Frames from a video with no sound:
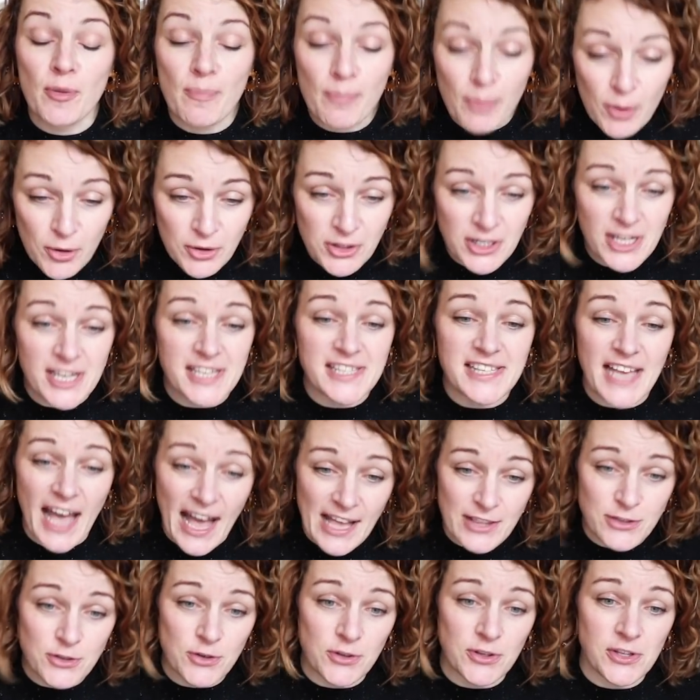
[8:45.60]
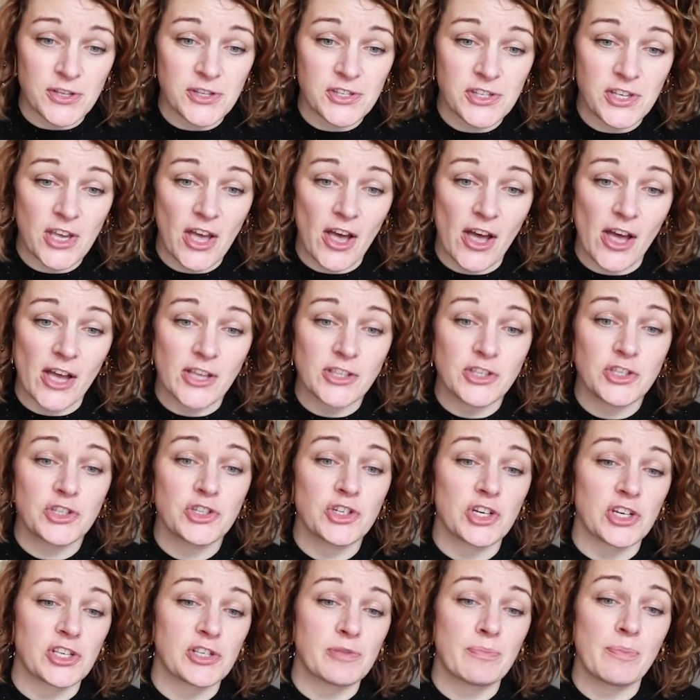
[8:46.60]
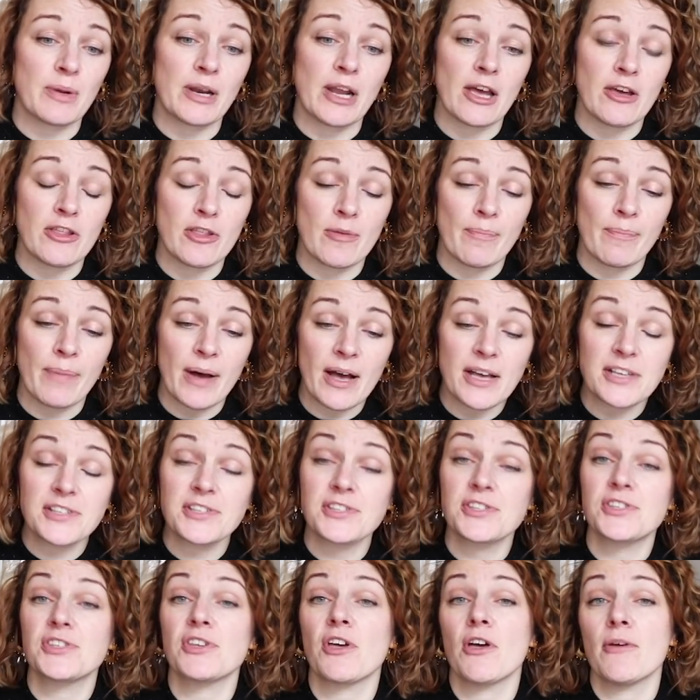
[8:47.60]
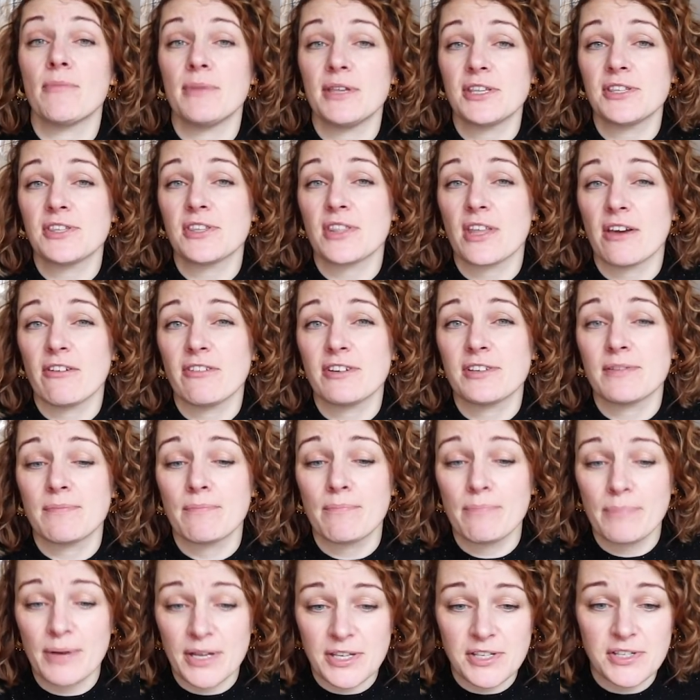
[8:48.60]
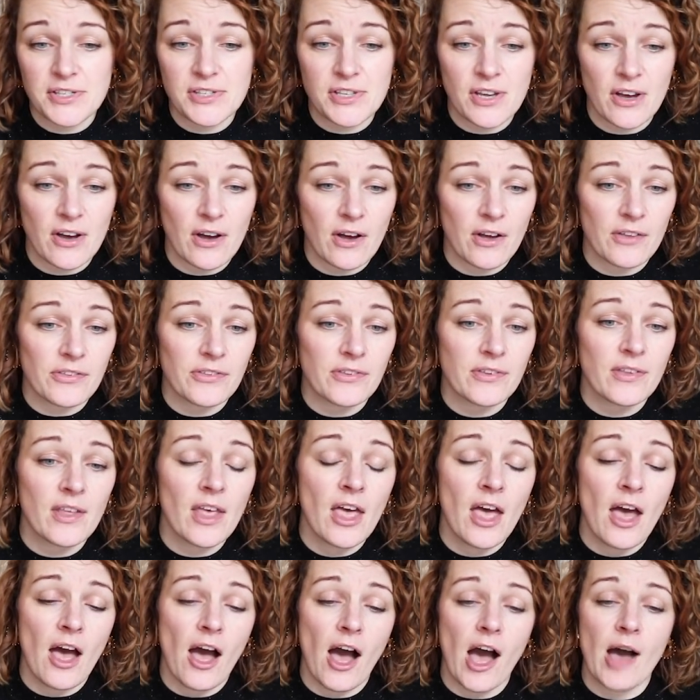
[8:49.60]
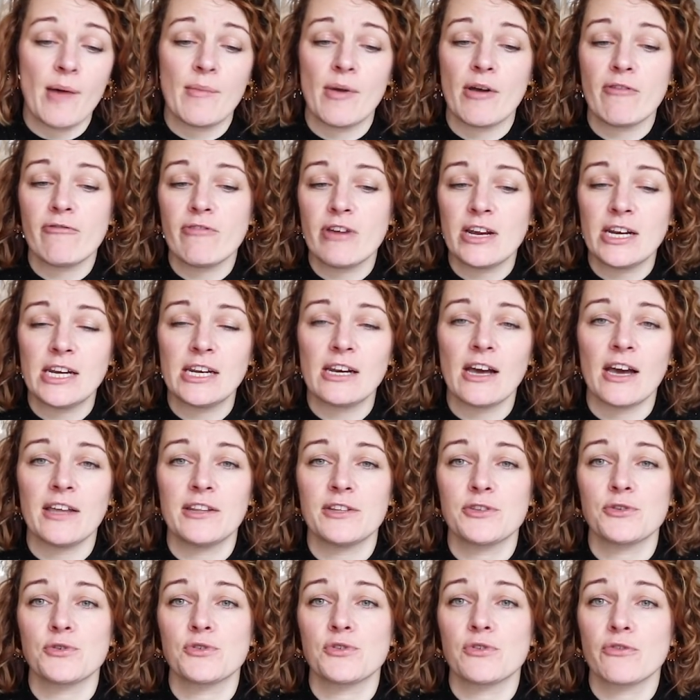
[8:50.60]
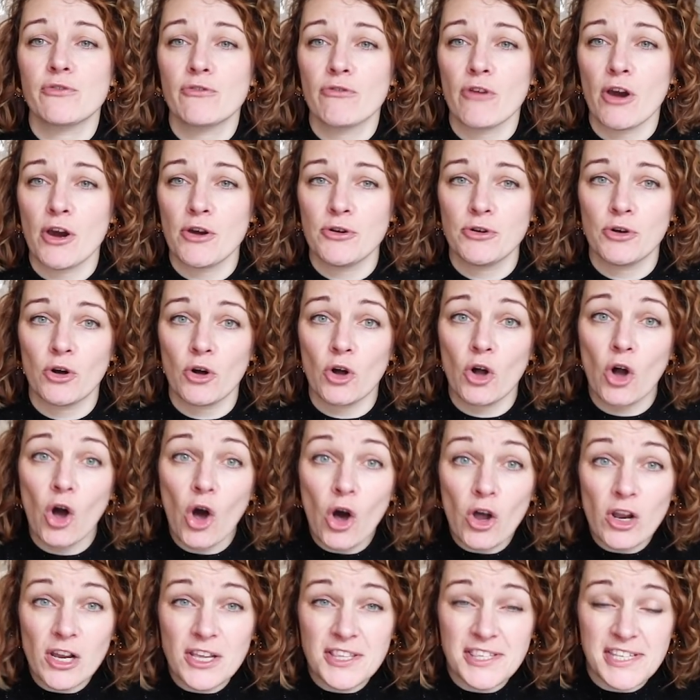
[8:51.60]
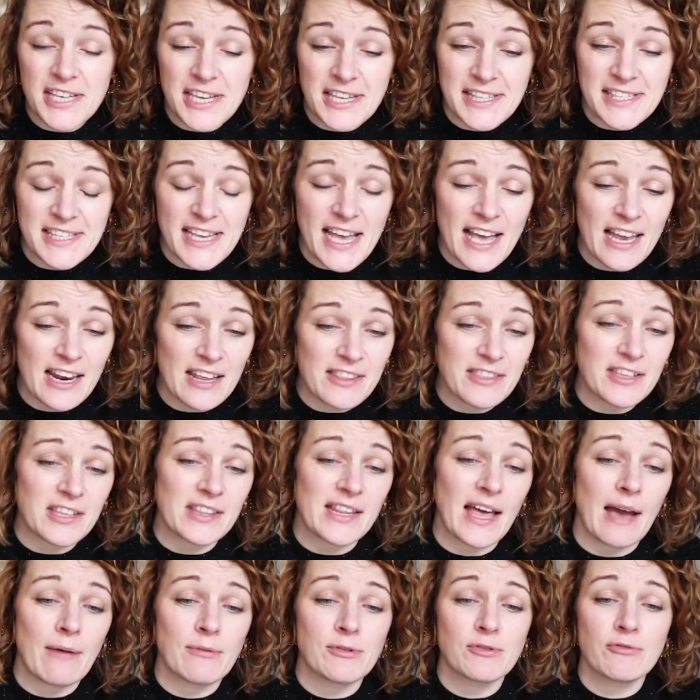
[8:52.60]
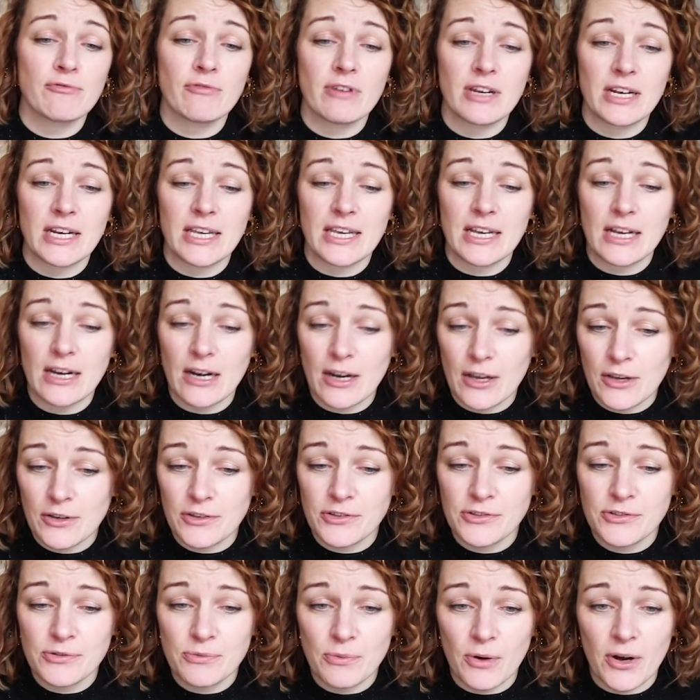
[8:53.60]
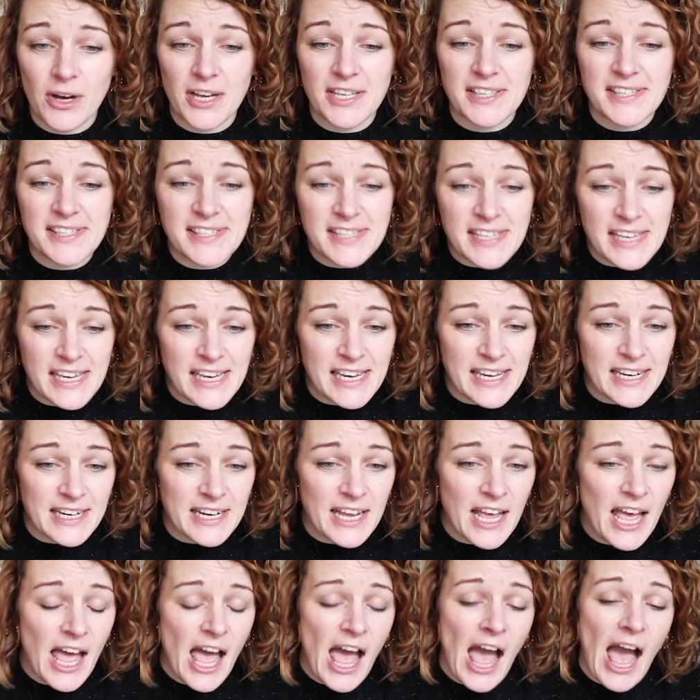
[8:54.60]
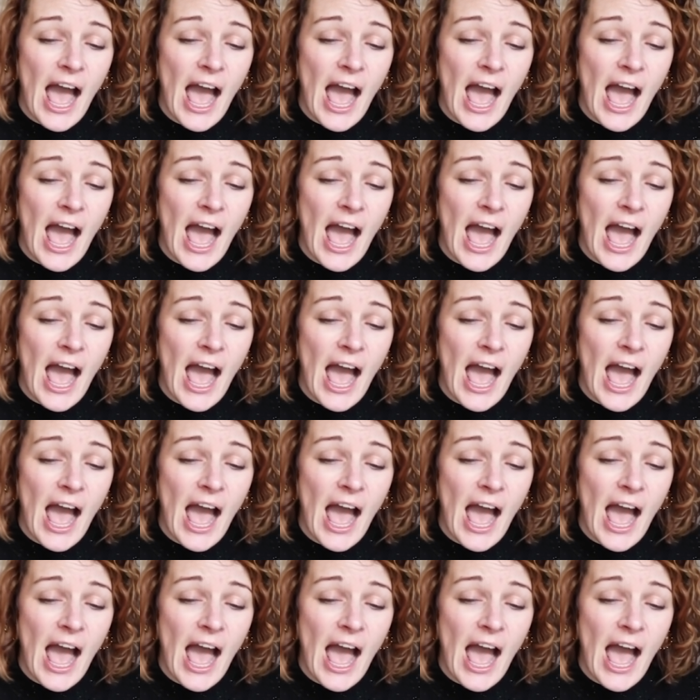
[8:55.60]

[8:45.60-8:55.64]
bodice and on the skirt just below the bust, so it means that there isn't bust darts. I really like the sort of grown on collar detail. I think that was really close to what I'd seen.